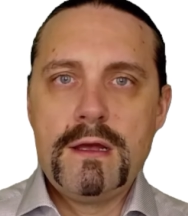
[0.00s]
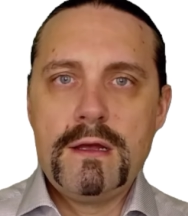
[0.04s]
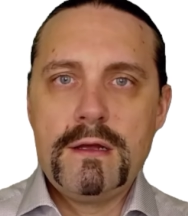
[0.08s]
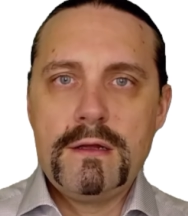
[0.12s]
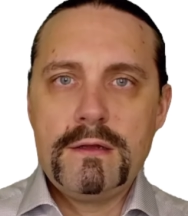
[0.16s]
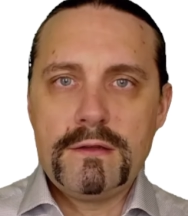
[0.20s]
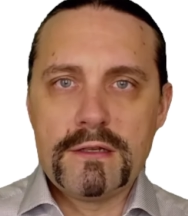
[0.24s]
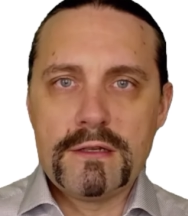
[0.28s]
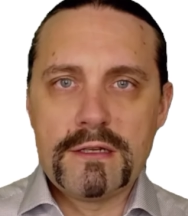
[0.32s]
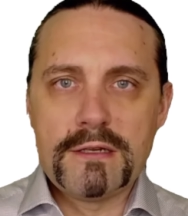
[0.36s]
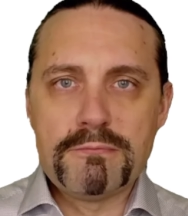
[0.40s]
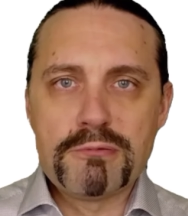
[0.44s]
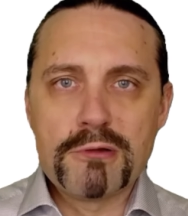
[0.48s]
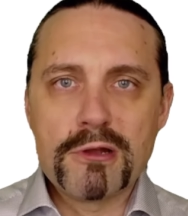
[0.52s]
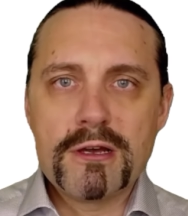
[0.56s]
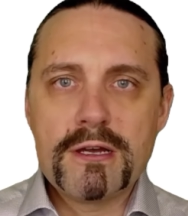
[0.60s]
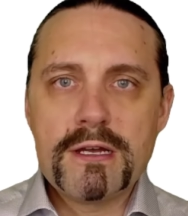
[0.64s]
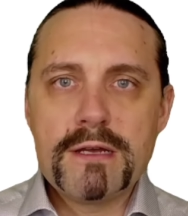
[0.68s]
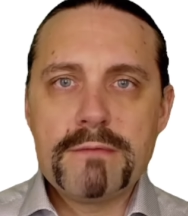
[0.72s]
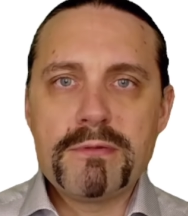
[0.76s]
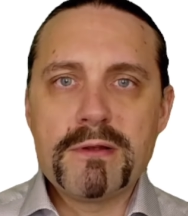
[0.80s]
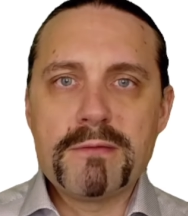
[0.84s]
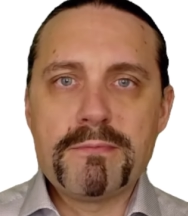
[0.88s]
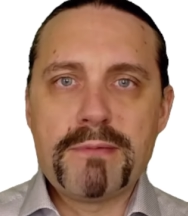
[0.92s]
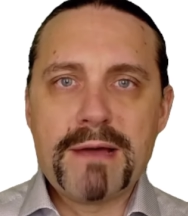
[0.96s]
The
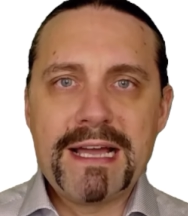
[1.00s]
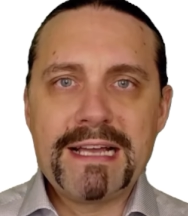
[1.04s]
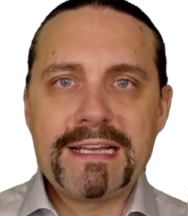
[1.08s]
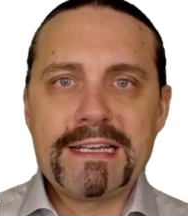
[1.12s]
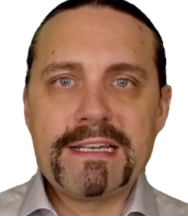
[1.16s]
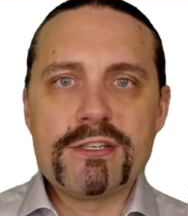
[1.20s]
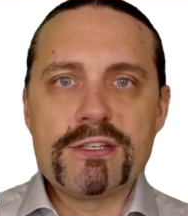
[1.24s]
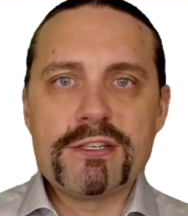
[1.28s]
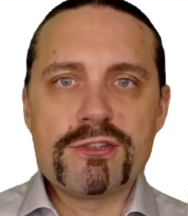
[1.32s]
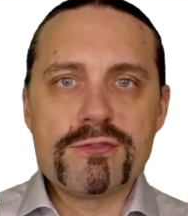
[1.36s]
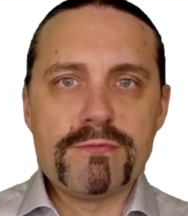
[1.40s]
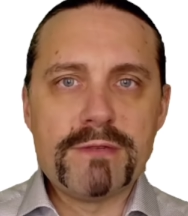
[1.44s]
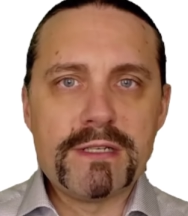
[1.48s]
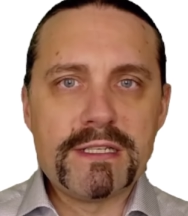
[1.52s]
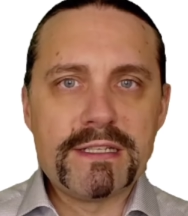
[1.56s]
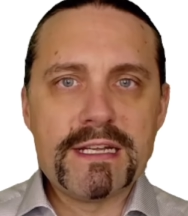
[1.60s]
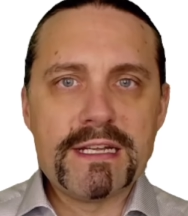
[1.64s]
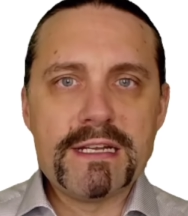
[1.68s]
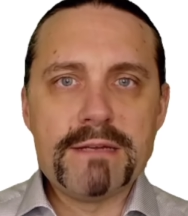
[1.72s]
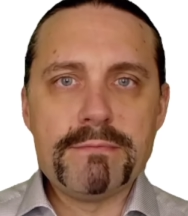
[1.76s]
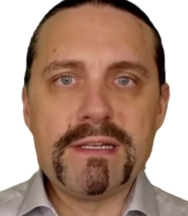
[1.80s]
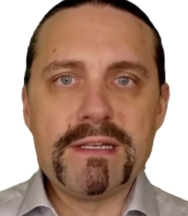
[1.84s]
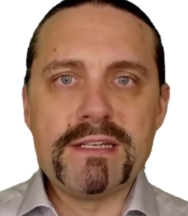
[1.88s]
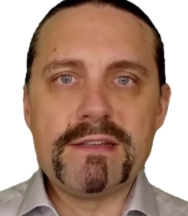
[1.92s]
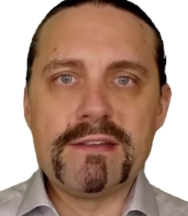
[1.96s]
deployable package will then
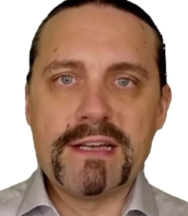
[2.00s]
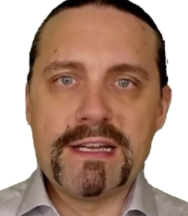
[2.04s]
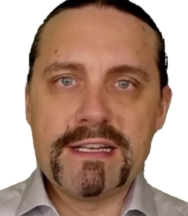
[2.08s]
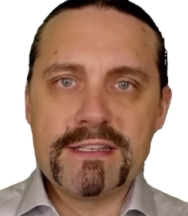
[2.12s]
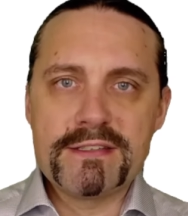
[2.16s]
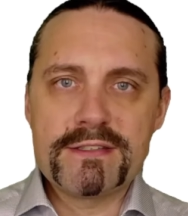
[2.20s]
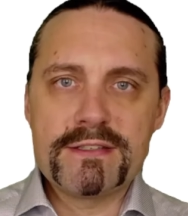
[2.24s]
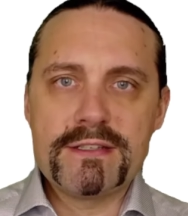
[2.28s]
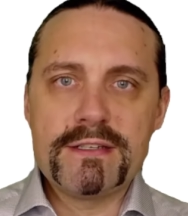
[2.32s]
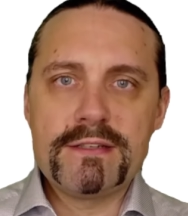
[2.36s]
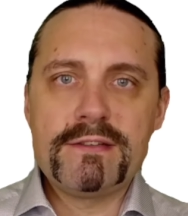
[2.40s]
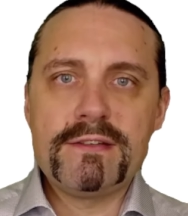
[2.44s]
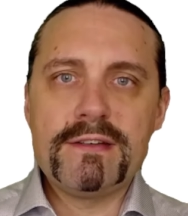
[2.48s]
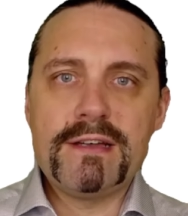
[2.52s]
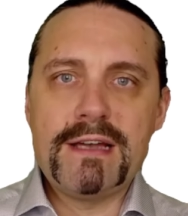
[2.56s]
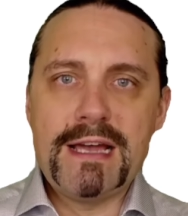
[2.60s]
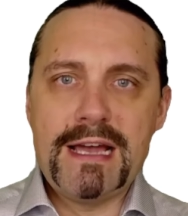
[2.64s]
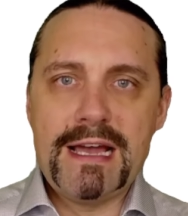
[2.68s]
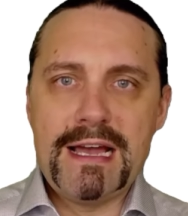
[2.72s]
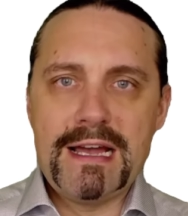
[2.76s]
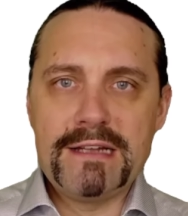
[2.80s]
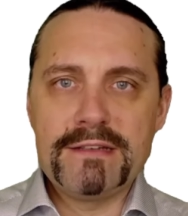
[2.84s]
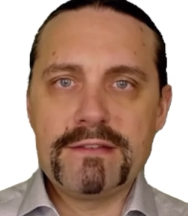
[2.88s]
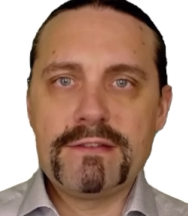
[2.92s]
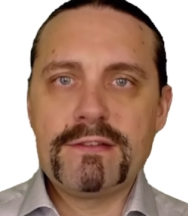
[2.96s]
be tested
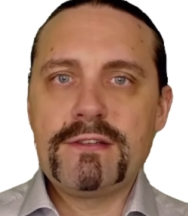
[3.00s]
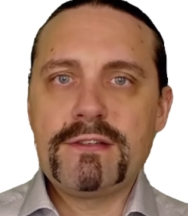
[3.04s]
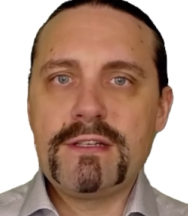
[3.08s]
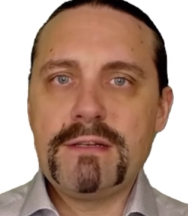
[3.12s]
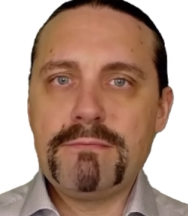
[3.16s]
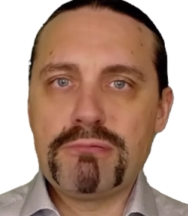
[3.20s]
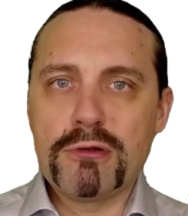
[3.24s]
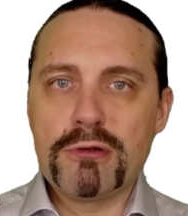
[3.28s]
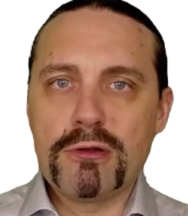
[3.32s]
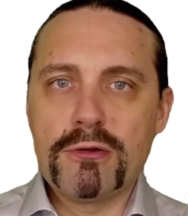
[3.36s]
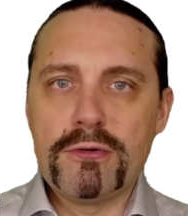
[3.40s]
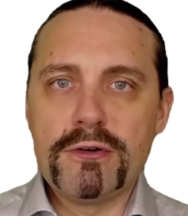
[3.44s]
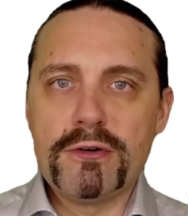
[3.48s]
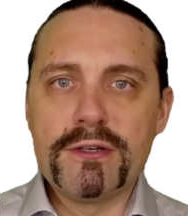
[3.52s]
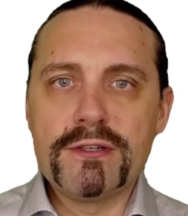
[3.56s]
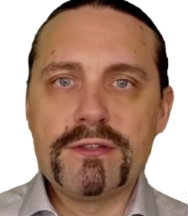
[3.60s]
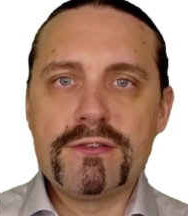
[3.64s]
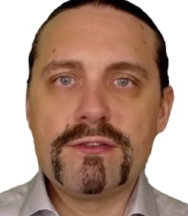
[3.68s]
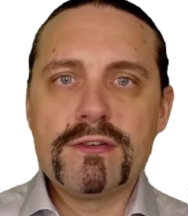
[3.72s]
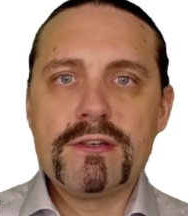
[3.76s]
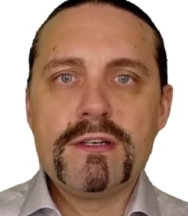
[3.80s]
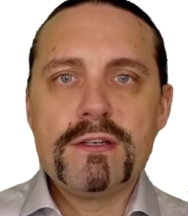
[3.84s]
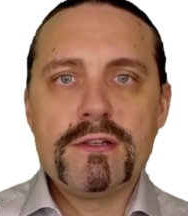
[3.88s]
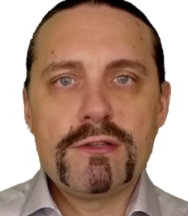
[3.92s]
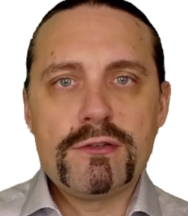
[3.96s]
and deployed
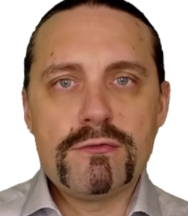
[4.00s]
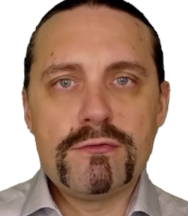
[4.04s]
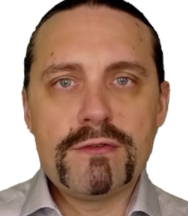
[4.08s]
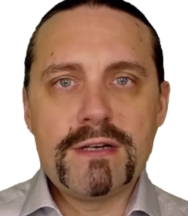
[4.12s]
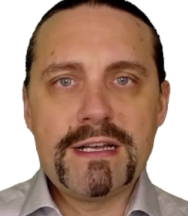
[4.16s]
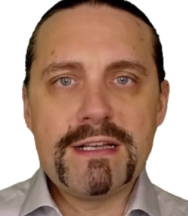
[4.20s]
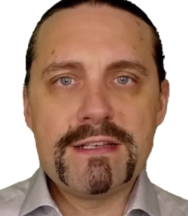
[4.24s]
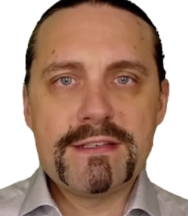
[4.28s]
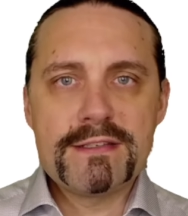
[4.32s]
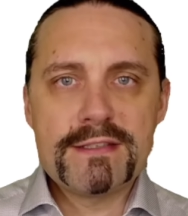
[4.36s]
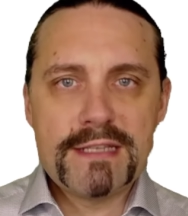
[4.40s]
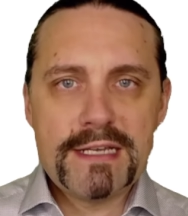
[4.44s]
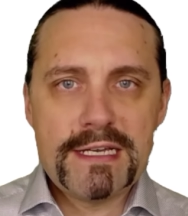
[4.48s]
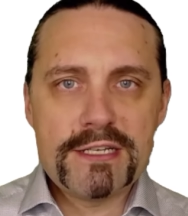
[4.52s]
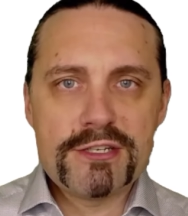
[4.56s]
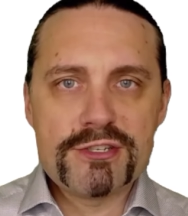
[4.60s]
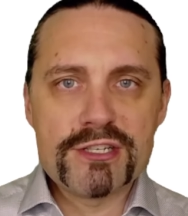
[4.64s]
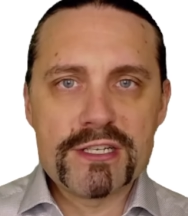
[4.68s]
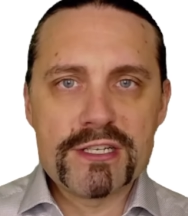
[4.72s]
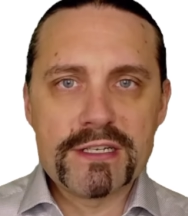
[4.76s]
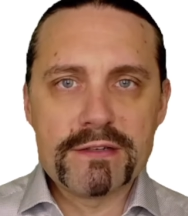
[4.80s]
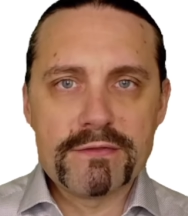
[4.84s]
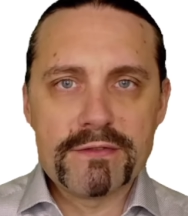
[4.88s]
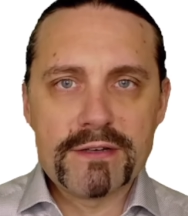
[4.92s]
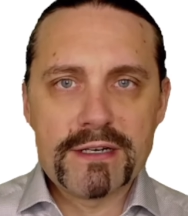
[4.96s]
to a staging
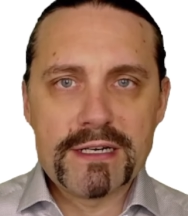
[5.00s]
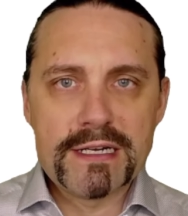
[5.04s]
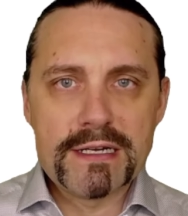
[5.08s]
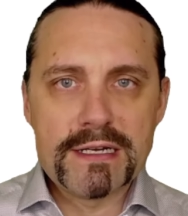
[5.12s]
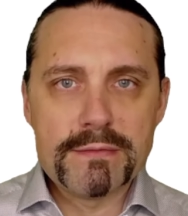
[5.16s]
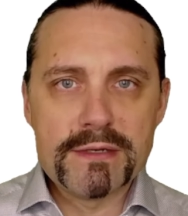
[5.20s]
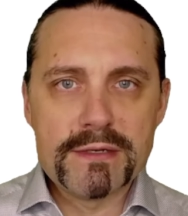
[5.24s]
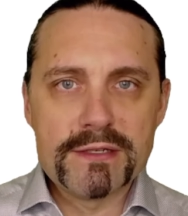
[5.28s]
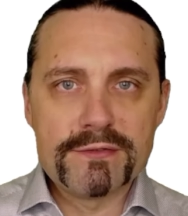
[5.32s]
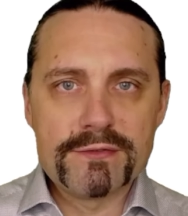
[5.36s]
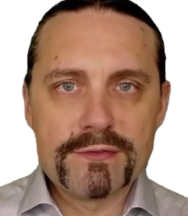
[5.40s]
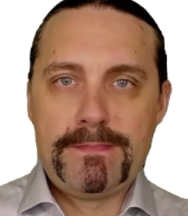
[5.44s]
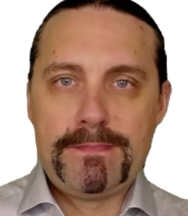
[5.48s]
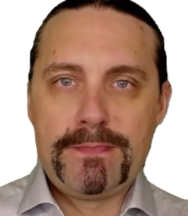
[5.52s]
environment.